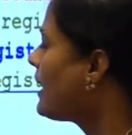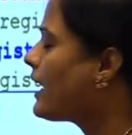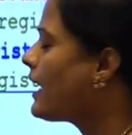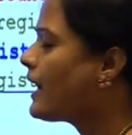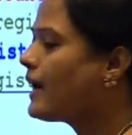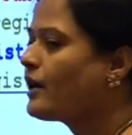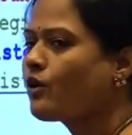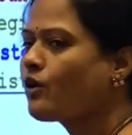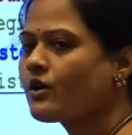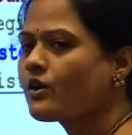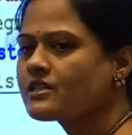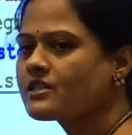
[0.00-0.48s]

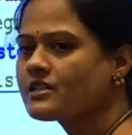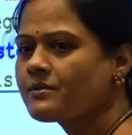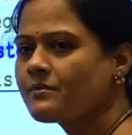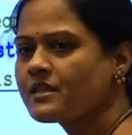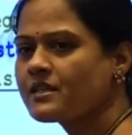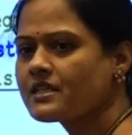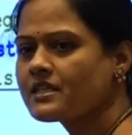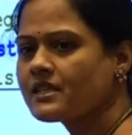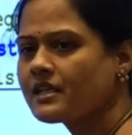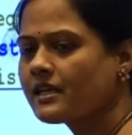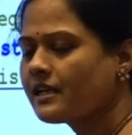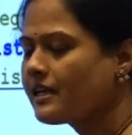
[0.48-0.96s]
and
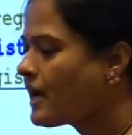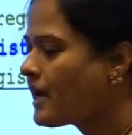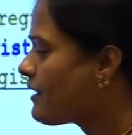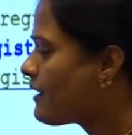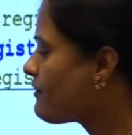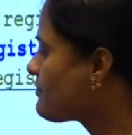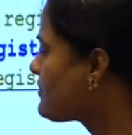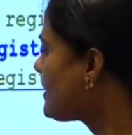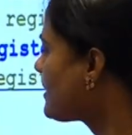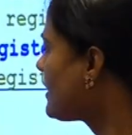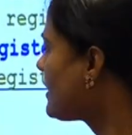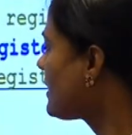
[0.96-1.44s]
automatically
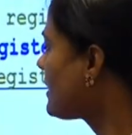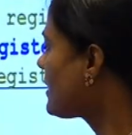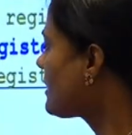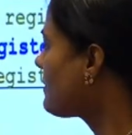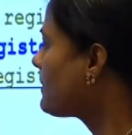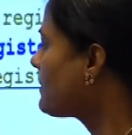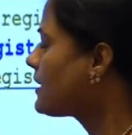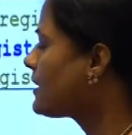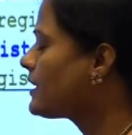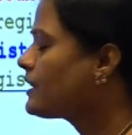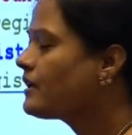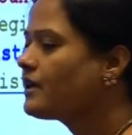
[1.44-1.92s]
after
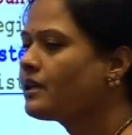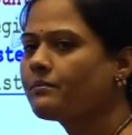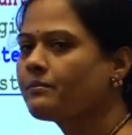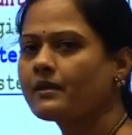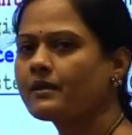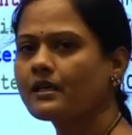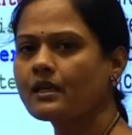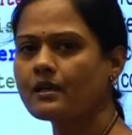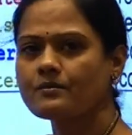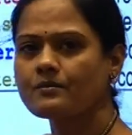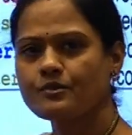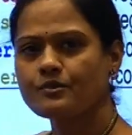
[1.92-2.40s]
incrementing it
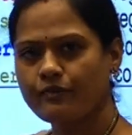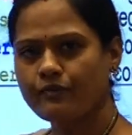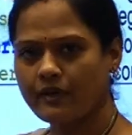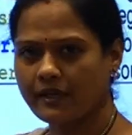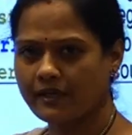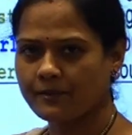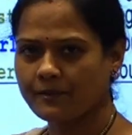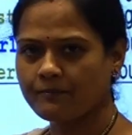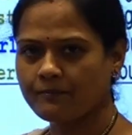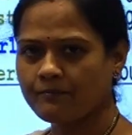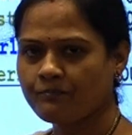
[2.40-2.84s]
becomes 5.